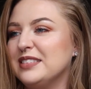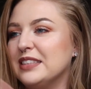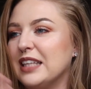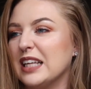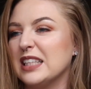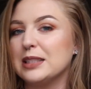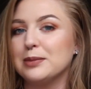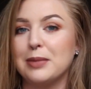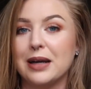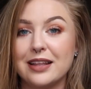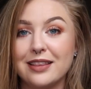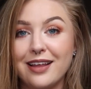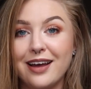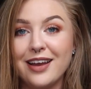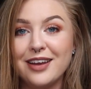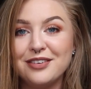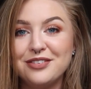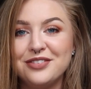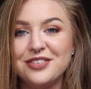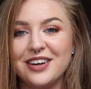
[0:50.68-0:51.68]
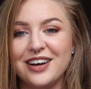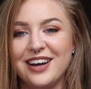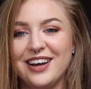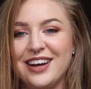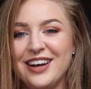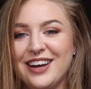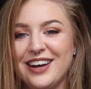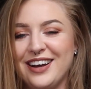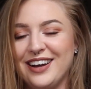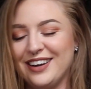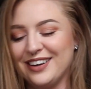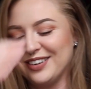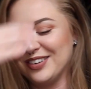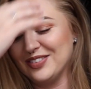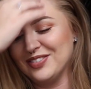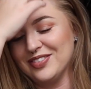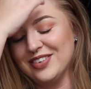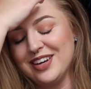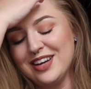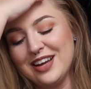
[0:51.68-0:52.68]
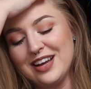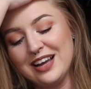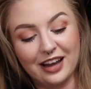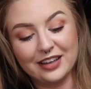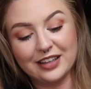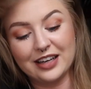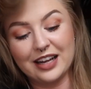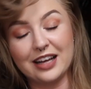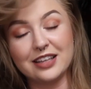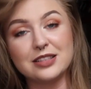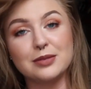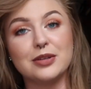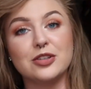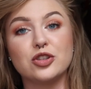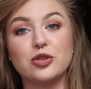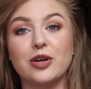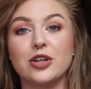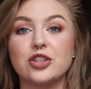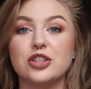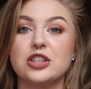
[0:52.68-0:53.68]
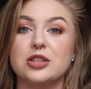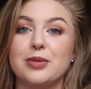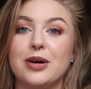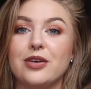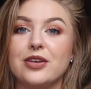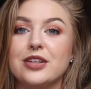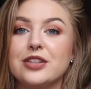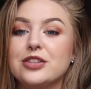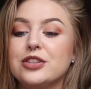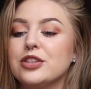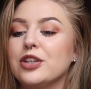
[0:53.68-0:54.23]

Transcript: That's my life. I get asked a bunch of questions about it,